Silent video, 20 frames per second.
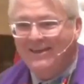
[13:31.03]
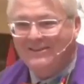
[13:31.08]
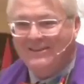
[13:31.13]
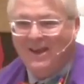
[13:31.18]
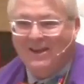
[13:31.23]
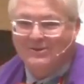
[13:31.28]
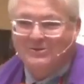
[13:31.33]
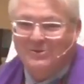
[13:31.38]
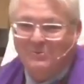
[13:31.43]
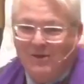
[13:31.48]
it
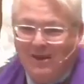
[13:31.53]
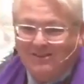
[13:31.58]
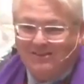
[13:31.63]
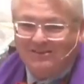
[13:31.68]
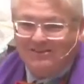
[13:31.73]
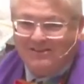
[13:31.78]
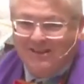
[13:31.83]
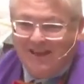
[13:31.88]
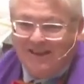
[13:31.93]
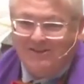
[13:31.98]
talks
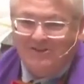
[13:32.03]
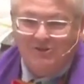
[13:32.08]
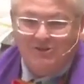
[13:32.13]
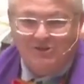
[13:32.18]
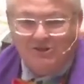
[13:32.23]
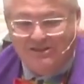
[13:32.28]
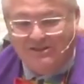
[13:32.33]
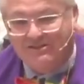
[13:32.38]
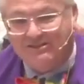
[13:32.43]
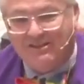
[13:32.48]
about the
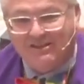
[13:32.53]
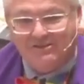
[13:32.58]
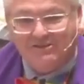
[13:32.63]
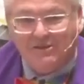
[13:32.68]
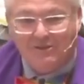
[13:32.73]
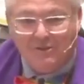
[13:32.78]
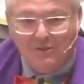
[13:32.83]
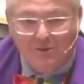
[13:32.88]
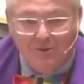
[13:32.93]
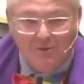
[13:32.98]
Sadducees.
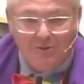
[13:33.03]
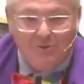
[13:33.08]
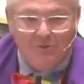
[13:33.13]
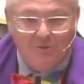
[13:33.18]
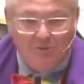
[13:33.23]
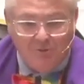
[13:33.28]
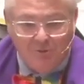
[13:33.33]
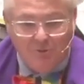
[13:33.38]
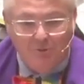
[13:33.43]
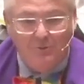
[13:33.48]
That's a
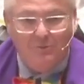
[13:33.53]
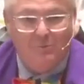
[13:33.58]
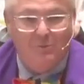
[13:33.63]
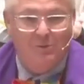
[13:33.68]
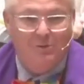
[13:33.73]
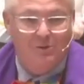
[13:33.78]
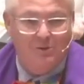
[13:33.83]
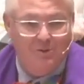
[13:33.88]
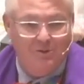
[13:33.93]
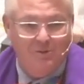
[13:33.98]
third
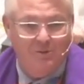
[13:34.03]
group,